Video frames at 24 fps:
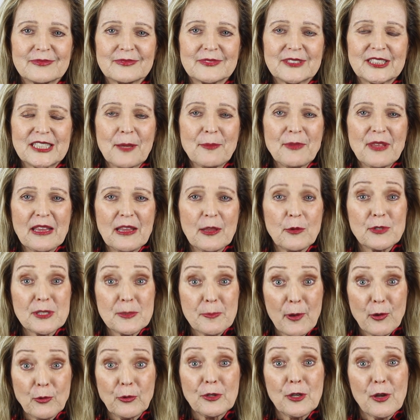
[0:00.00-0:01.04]
something that was
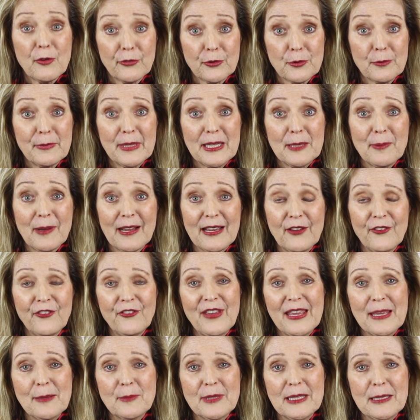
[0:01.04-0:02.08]
spoken over me by a
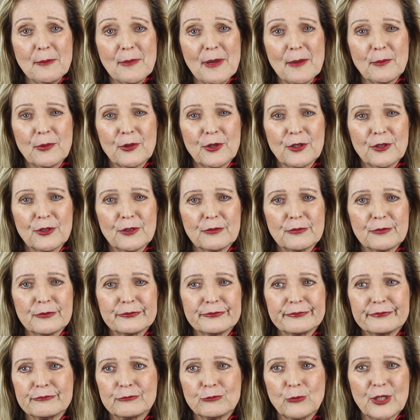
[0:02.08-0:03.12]
family member
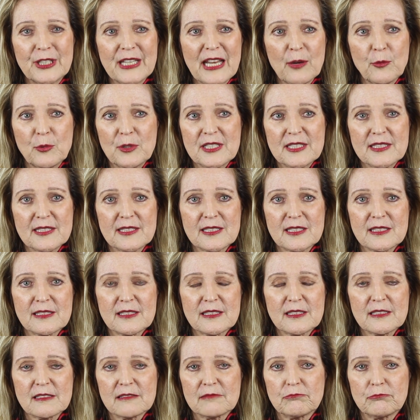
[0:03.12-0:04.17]
when I was
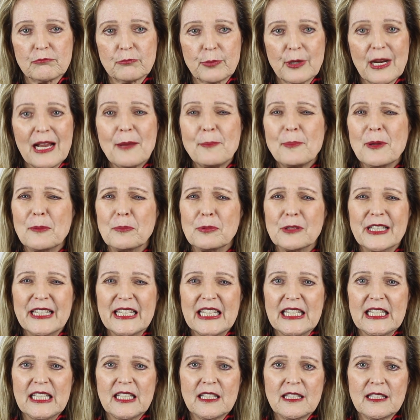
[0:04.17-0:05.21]

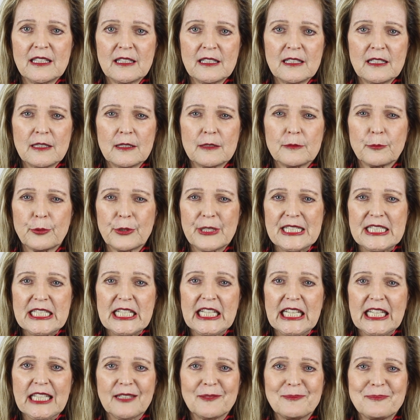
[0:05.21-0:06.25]
probably
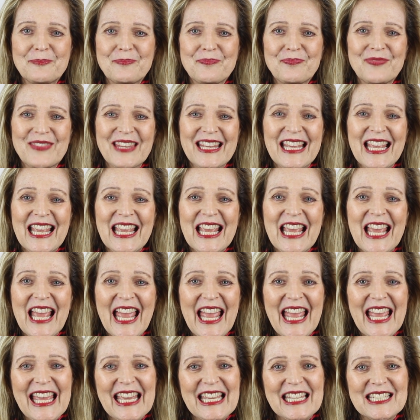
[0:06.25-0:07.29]
preteen.
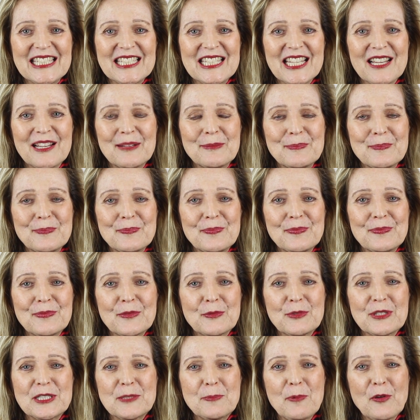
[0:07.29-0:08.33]
And
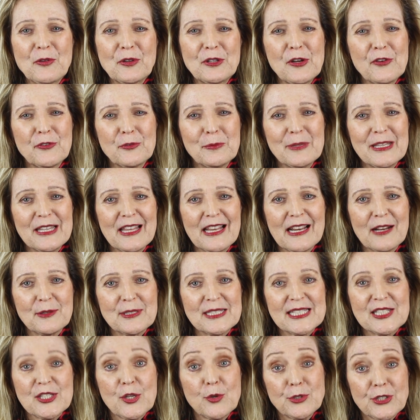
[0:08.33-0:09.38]
it was spoken over me that I
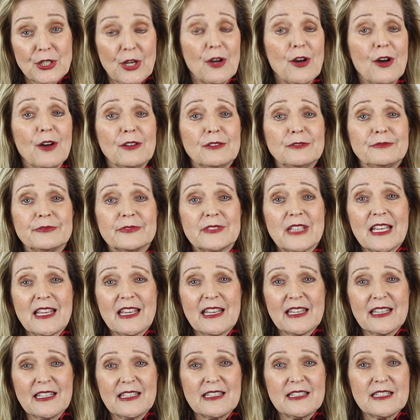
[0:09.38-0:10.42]
was so tall
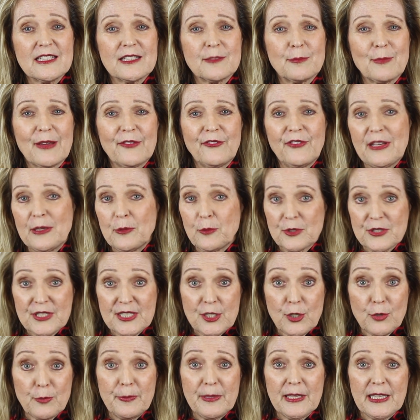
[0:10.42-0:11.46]
and my feet were
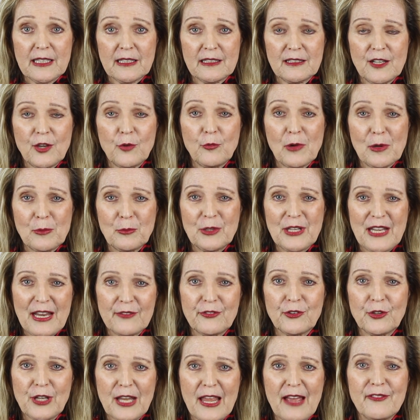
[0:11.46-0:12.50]
so big, no one would
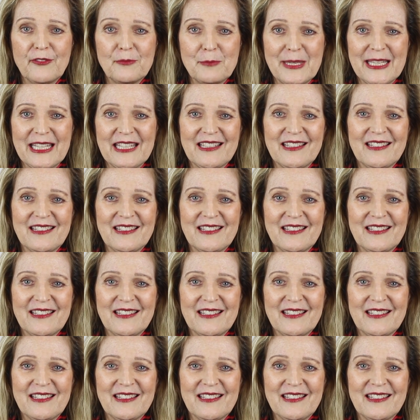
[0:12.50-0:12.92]
ever love me.